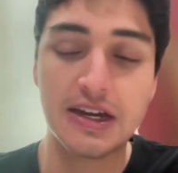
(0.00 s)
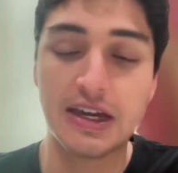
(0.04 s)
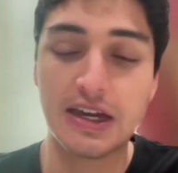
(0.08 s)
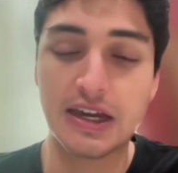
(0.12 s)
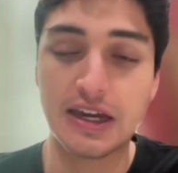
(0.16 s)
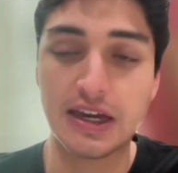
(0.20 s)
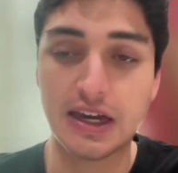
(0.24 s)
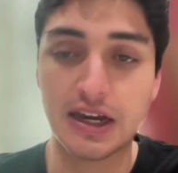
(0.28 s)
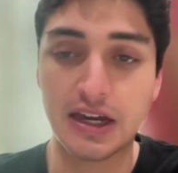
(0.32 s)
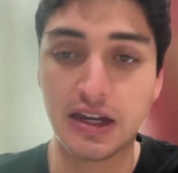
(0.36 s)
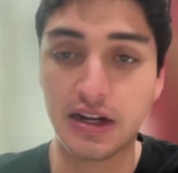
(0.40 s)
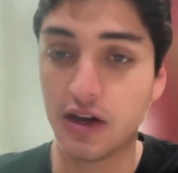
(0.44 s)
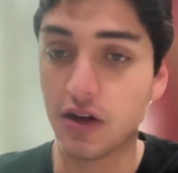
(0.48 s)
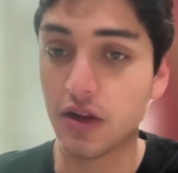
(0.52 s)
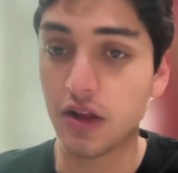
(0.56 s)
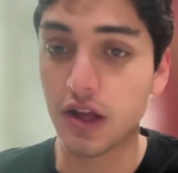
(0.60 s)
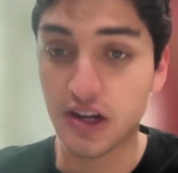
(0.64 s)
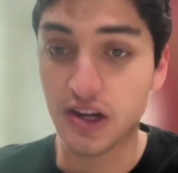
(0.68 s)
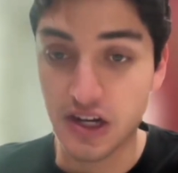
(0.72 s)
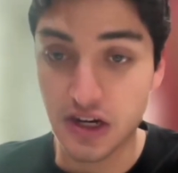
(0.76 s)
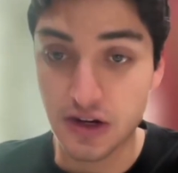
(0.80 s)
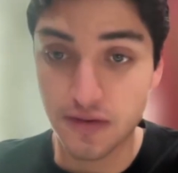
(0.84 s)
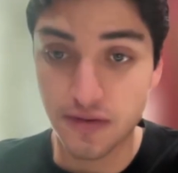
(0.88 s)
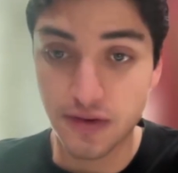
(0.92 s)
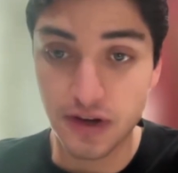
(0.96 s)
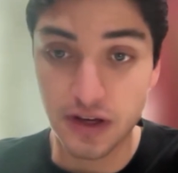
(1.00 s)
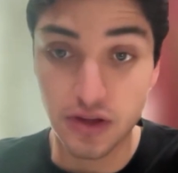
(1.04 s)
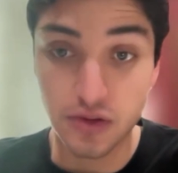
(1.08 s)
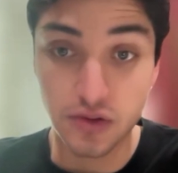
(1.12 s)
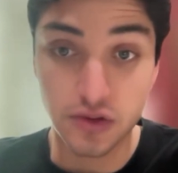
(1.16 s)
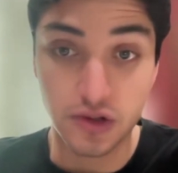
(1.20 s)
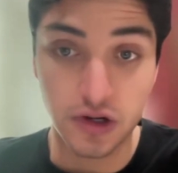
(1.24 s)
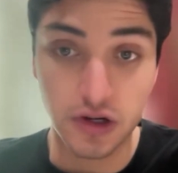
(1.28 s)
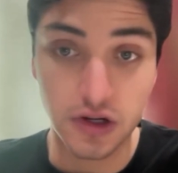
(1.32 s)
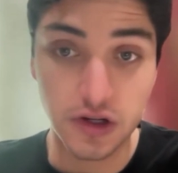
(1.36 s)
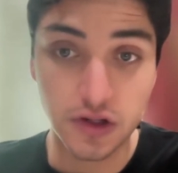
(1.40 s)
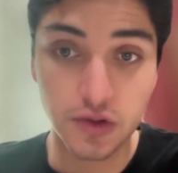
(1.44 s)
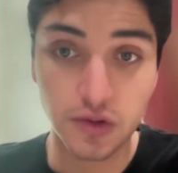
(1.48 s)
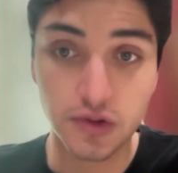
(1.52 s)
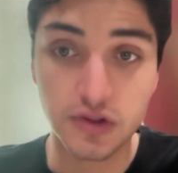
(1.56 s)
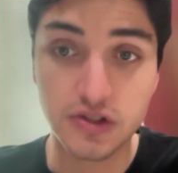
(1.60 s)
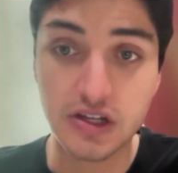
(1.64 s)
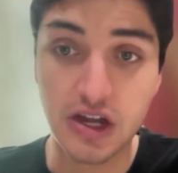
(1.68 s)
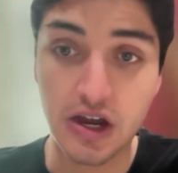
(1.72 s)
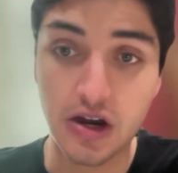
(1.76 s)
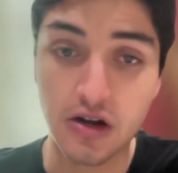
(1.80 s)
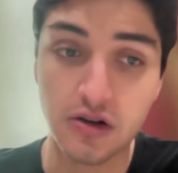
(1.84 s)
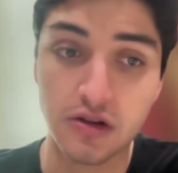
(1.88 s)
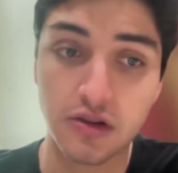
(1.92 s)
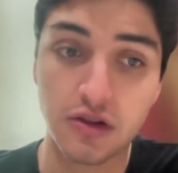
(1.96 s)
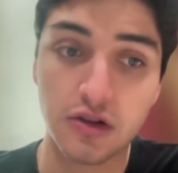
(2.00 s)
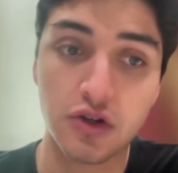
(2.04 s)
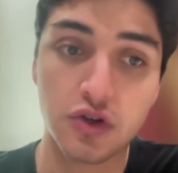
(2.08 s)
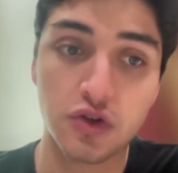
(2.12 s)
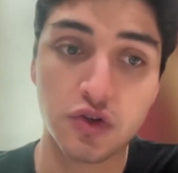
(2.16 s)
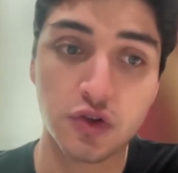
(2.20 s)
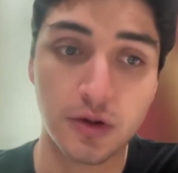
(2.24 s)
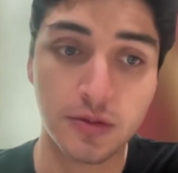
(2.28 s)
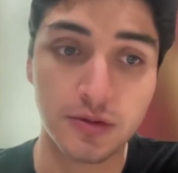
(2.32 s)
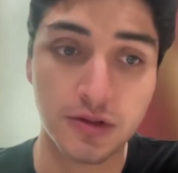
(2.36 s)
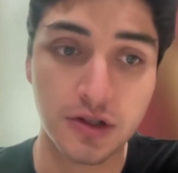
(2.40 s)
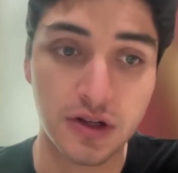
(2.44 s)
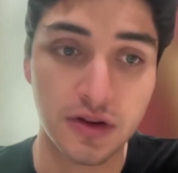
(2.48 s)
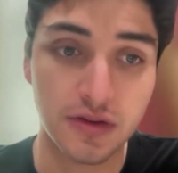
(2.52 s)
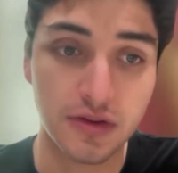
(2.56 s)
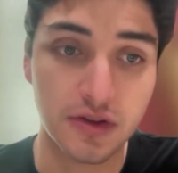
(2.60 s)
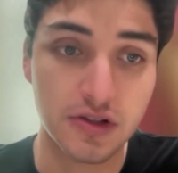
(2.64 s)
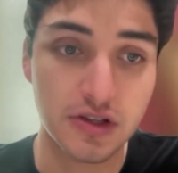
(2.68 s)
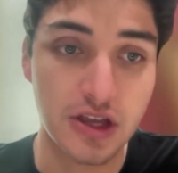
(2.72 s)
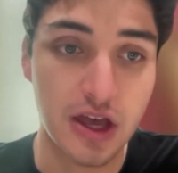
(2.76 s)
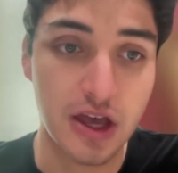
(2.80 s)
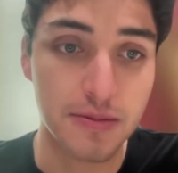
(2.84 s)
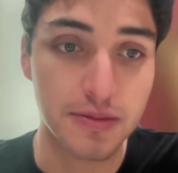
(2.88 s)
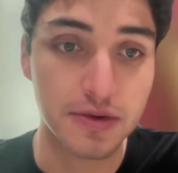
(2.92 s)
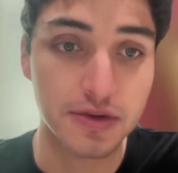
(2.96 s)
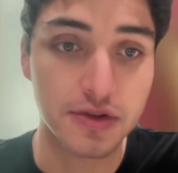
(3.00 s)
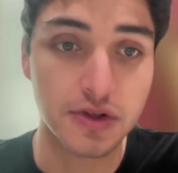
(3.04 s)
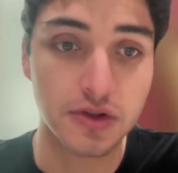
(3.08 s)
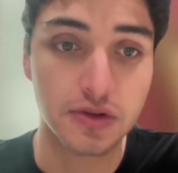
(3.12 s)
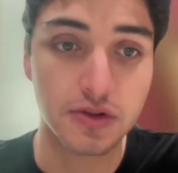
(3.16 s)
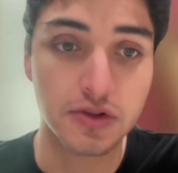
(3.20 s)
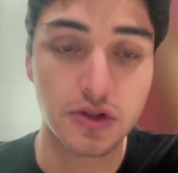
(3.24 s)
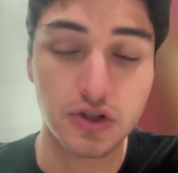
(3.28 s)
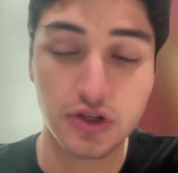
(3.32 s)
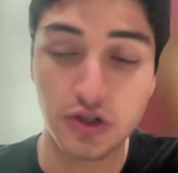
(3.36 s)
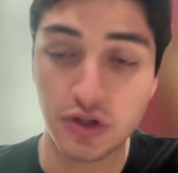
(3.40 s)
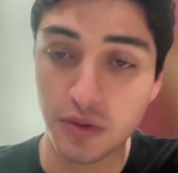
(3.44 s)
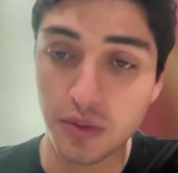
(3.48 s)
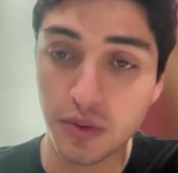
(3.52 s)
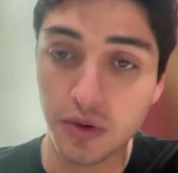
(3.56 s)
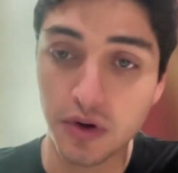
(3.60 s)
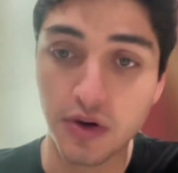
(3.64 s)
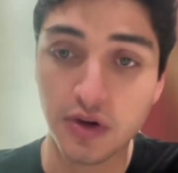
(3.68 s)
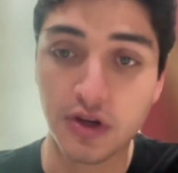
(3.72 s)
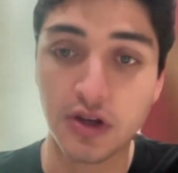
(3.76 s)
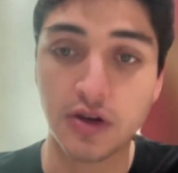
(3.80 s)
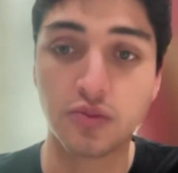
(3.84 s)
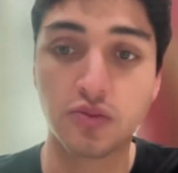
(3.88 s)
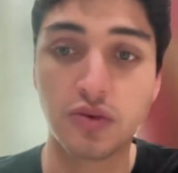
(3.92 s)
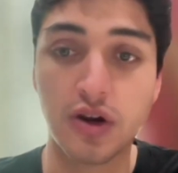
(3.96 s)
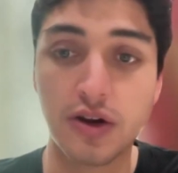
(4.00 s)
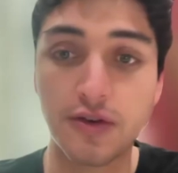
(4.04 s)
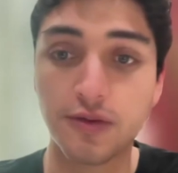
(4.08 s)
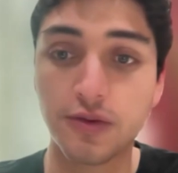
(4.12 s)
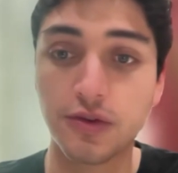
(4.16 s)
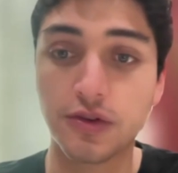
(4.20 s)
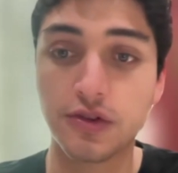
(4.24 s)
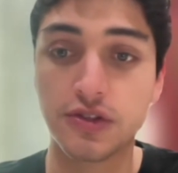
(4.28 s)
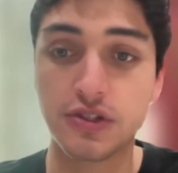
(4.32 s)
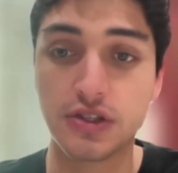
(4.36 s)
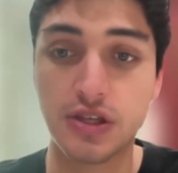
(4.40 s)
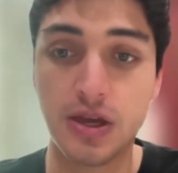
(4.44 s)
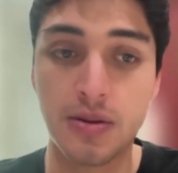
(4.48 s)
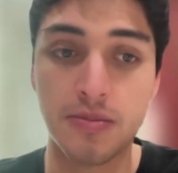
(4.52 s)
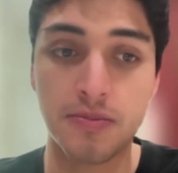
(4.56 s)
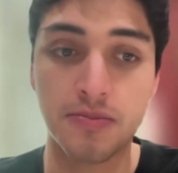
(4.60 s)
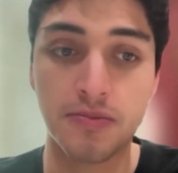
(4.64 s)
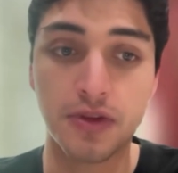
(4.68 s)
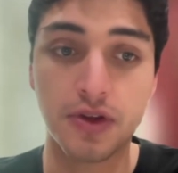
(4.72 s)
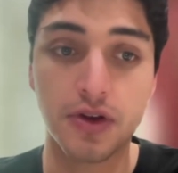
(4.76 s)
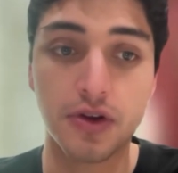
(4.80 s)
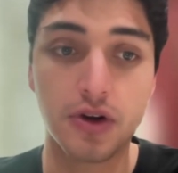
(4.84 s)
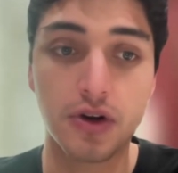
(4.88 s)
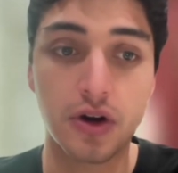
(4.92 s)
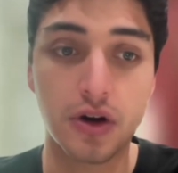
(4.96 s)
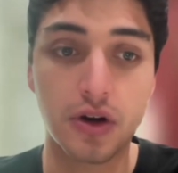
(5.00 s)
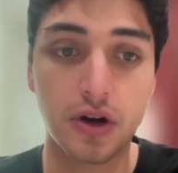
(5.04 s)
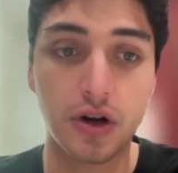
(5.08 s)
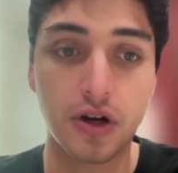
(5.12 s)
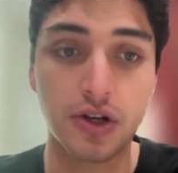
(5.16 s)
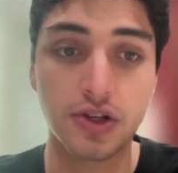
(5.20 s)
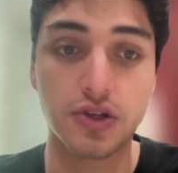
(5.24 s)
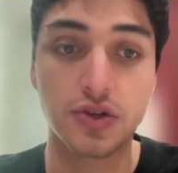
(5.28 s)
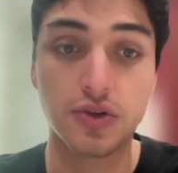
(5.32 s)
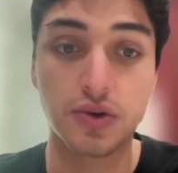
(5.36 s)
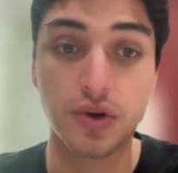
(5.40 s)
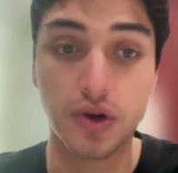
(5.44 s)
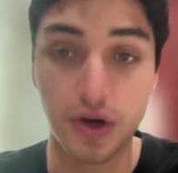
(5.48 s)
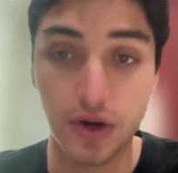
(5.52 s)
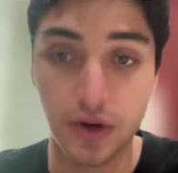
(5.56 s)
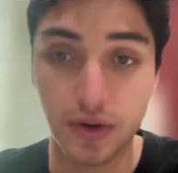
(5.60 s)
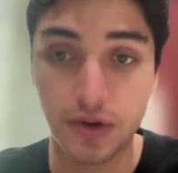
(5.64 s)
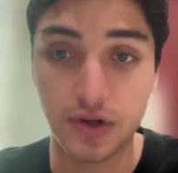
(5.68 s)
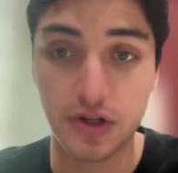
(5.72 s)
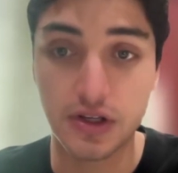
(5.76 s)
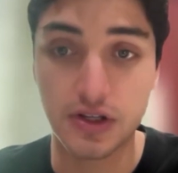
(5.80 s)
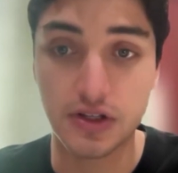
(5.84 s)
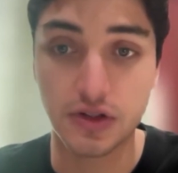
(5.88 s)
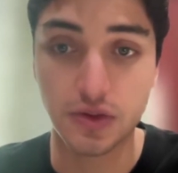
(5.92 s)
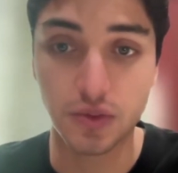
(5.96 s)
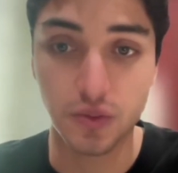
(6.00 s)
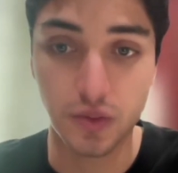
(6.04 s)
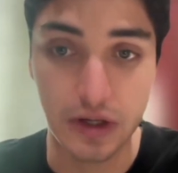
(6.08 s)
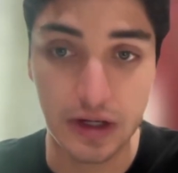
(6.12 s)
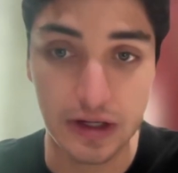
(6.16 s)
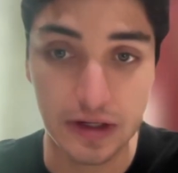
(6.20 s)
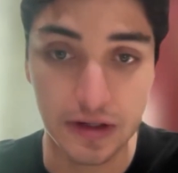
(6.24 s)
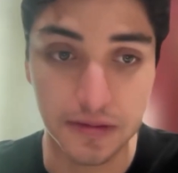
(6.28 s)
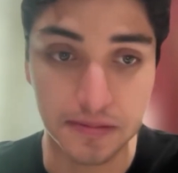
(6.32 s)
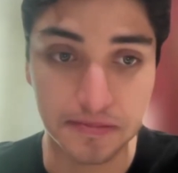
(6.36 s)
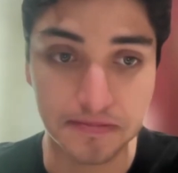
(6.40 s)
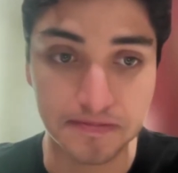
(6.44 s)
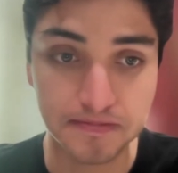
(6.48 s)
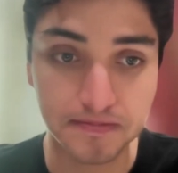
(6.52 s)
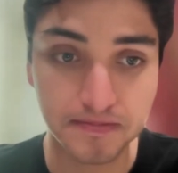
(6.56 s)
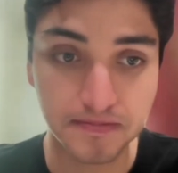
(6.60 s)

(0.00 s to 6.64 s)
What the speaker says: and I'll identify those articles down in the description of this episode so you all can reference them on your own as well.